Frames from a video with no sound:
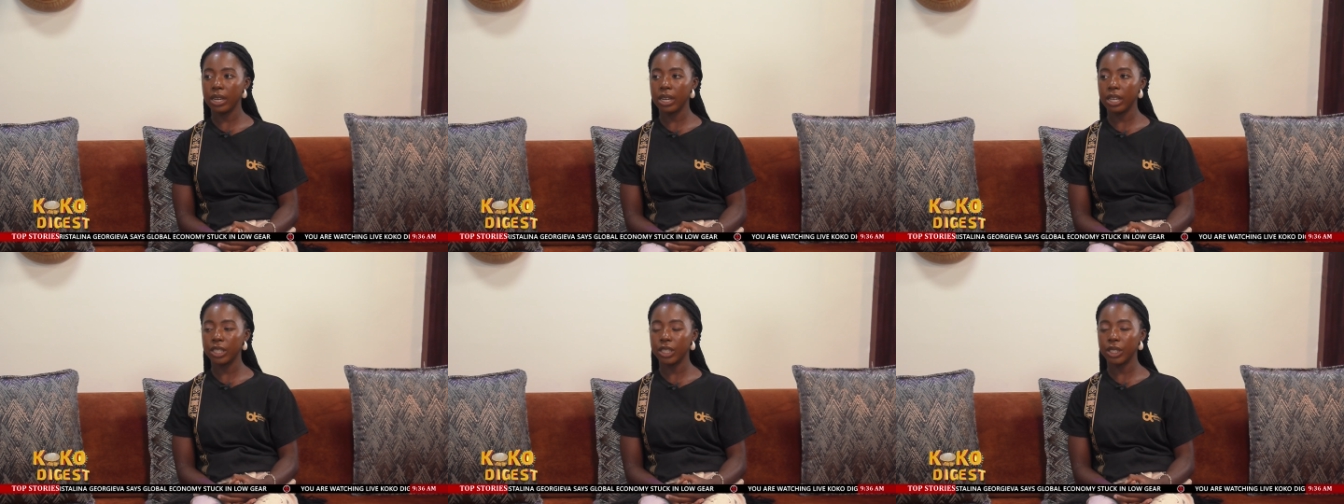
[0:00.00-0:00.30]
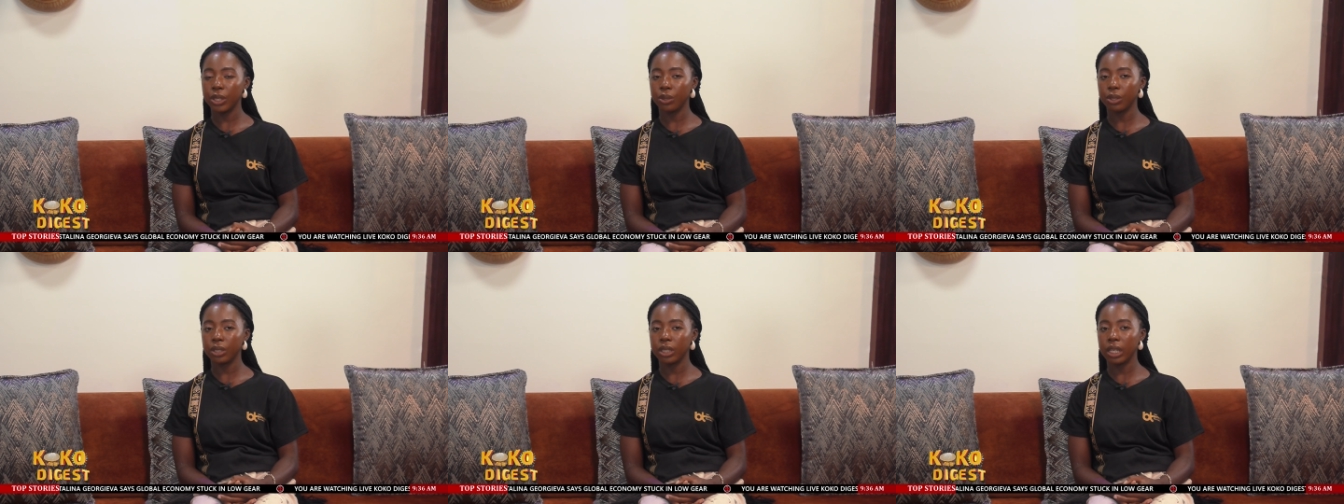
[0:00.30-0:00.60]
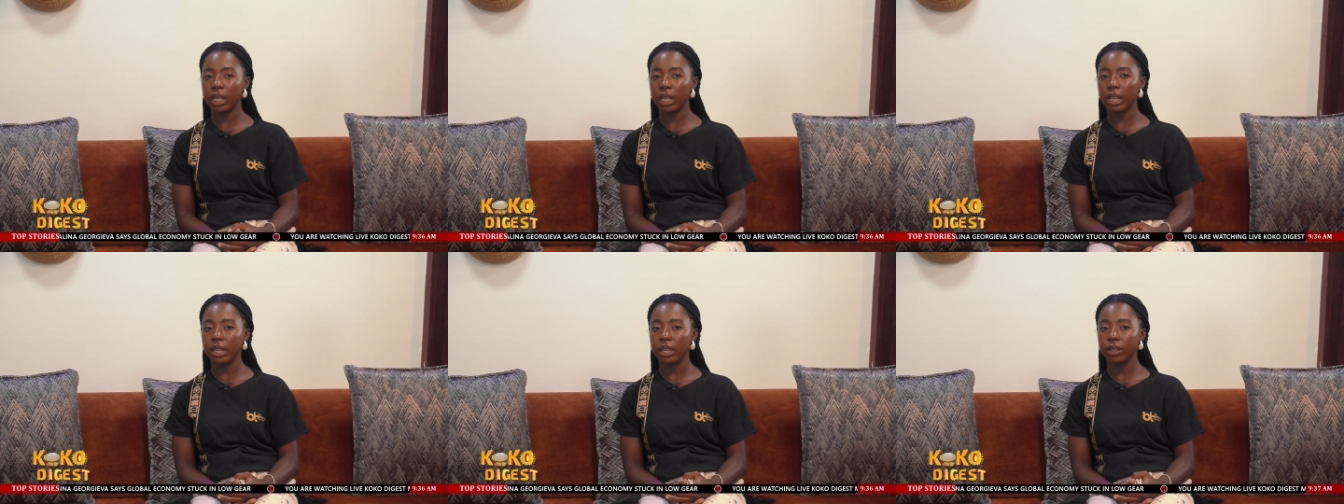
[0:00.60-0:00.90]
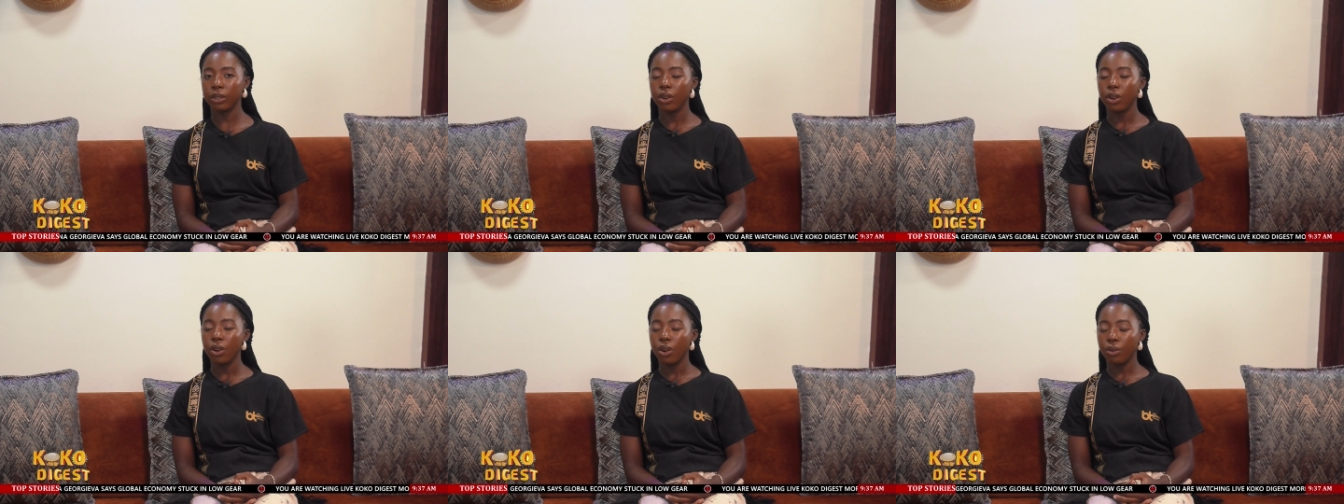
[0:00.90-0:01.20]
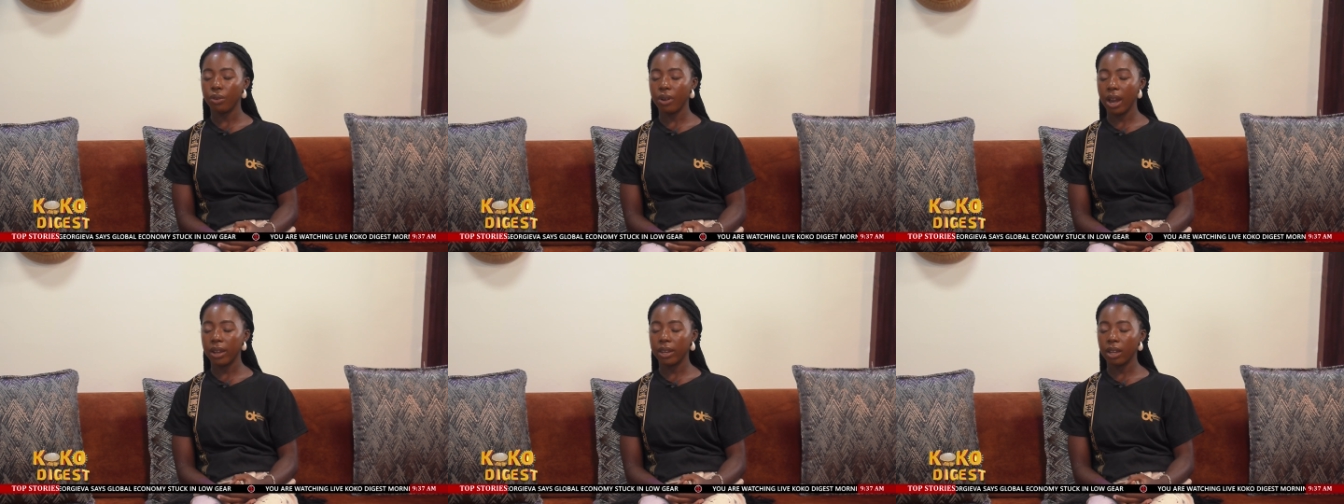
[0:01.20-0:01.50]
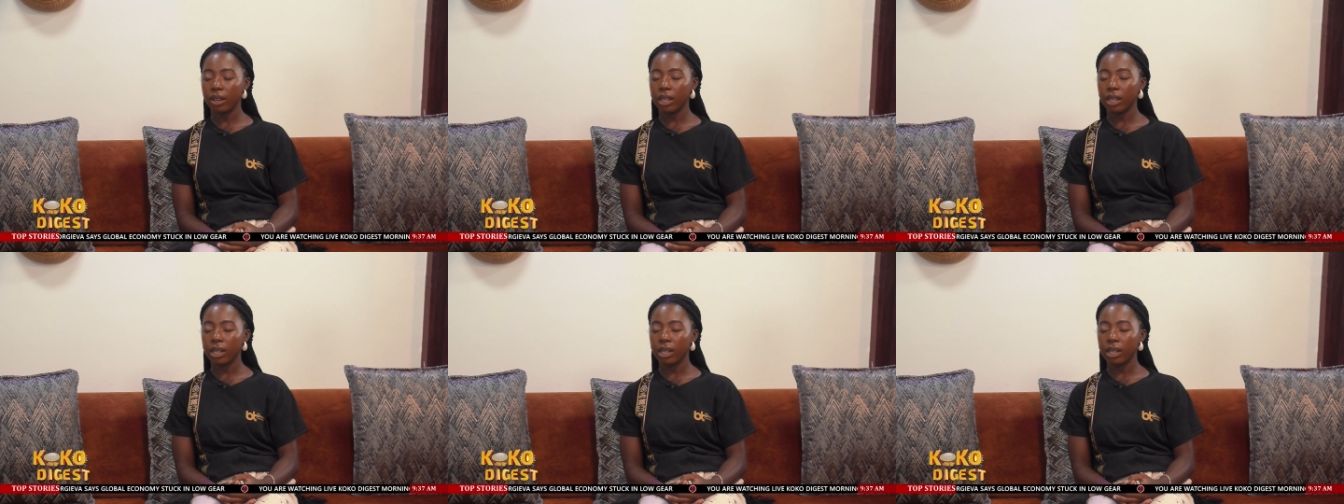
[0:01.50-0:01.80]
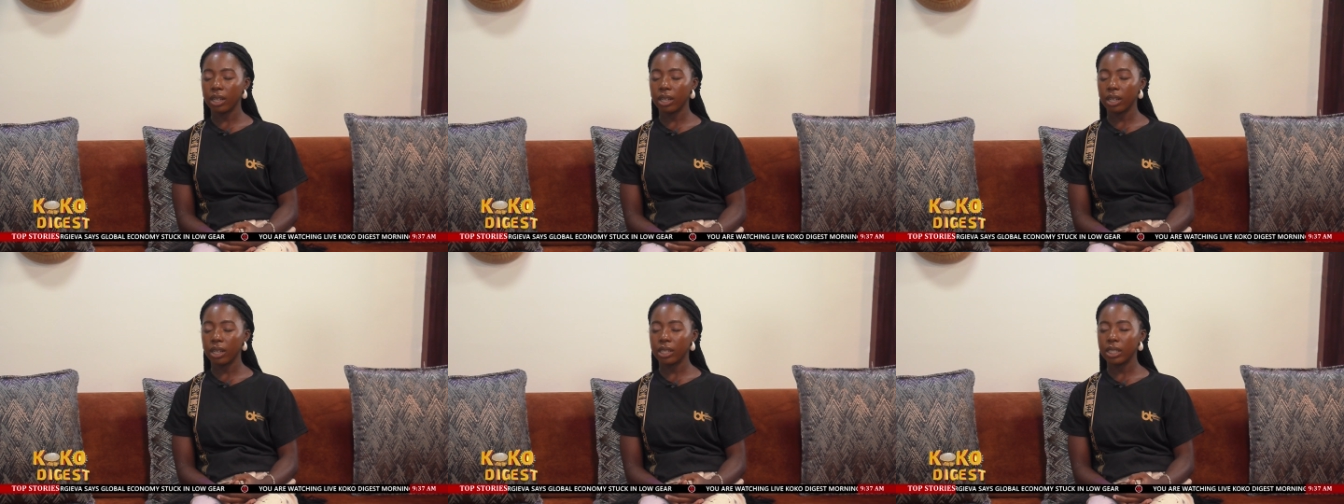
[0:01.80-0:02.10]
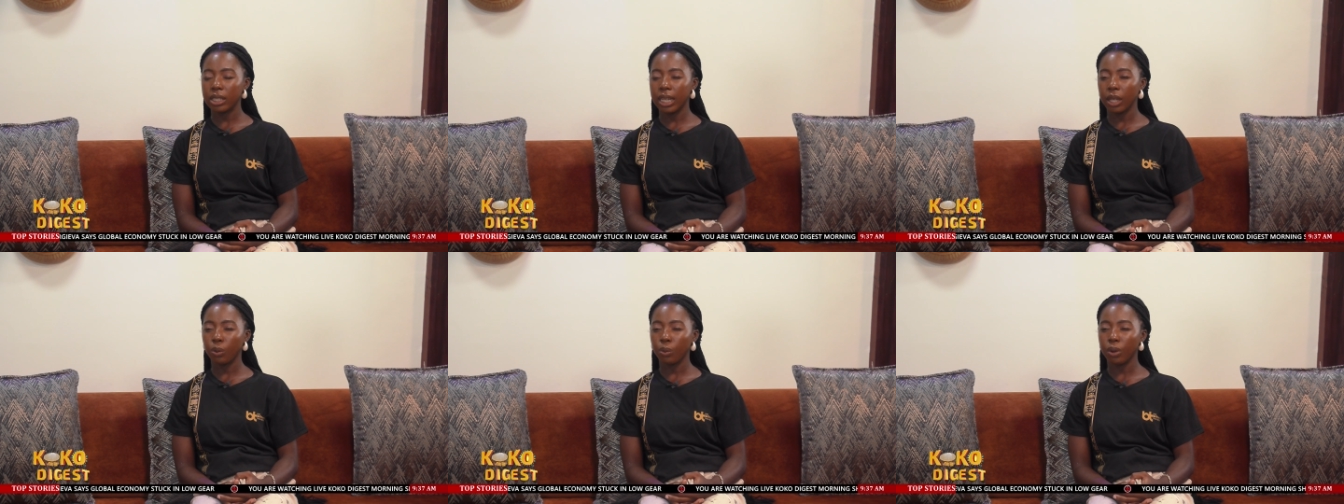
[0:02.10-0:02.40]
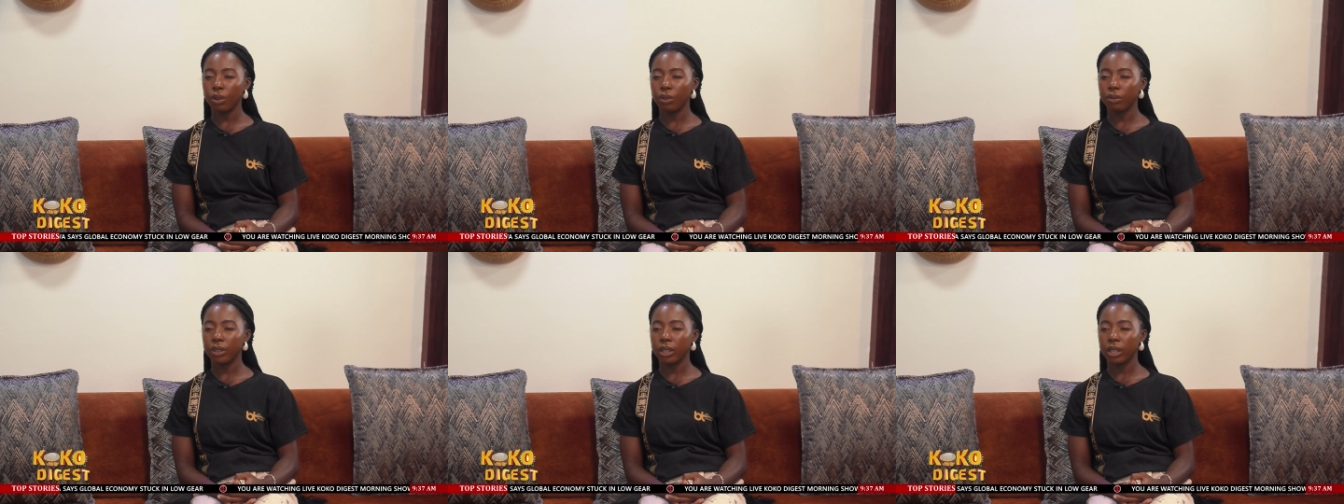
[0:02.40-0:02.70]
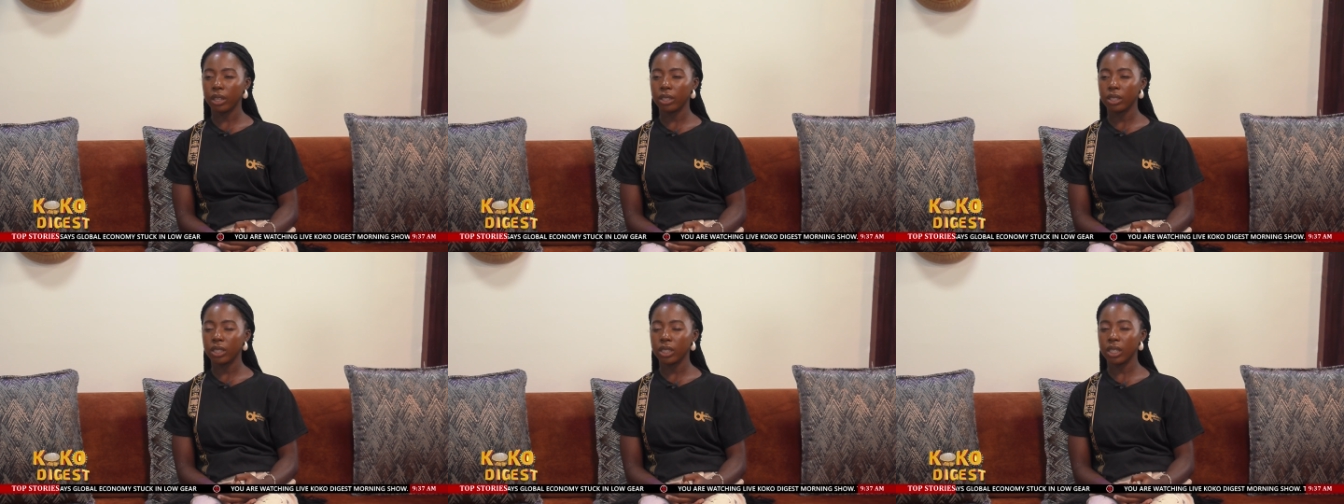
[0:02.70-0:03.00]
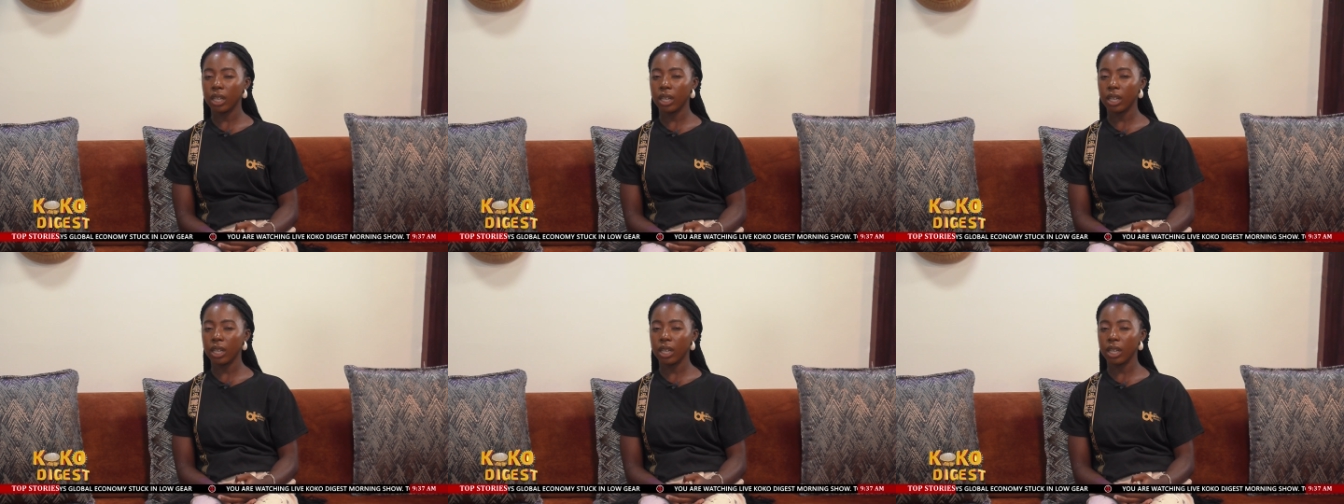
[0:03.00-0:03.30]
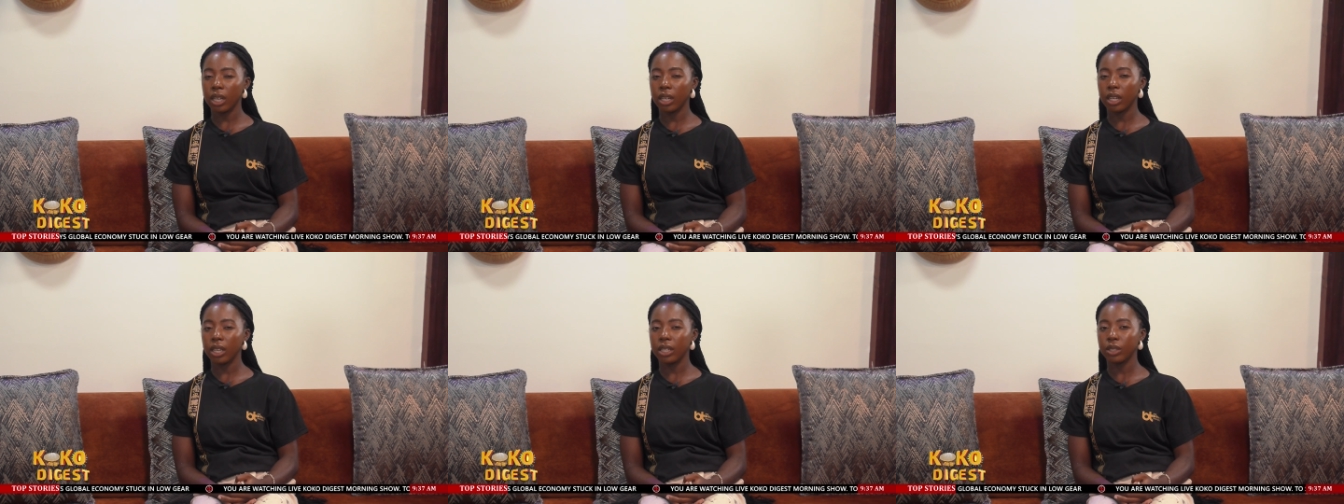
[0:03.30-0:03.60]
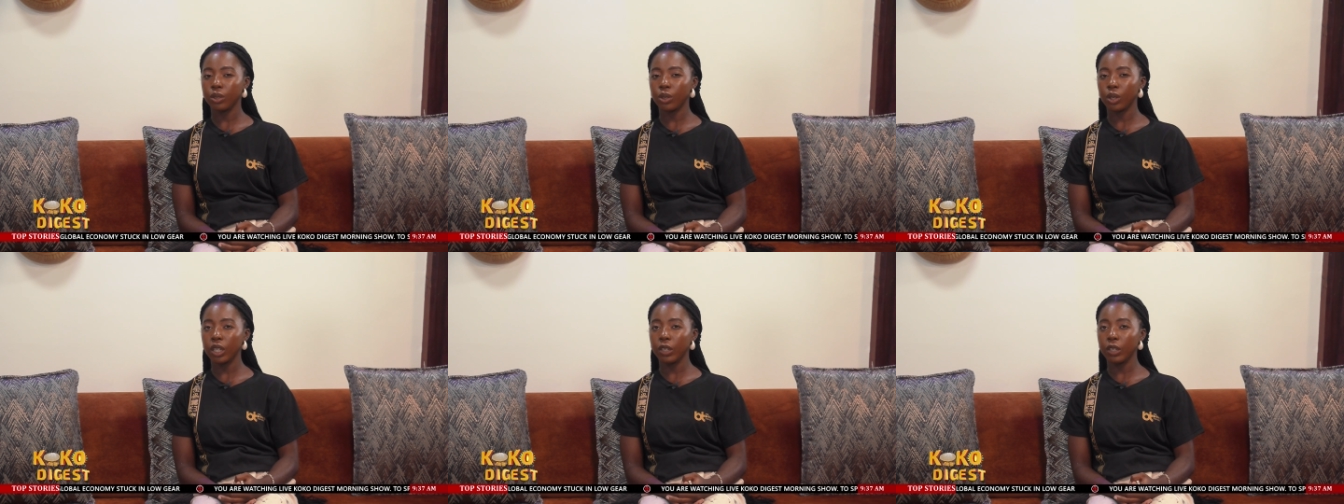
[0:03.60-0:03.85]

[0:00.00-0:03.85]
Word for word: find a shelter. And then right now, that is like one of the challenges.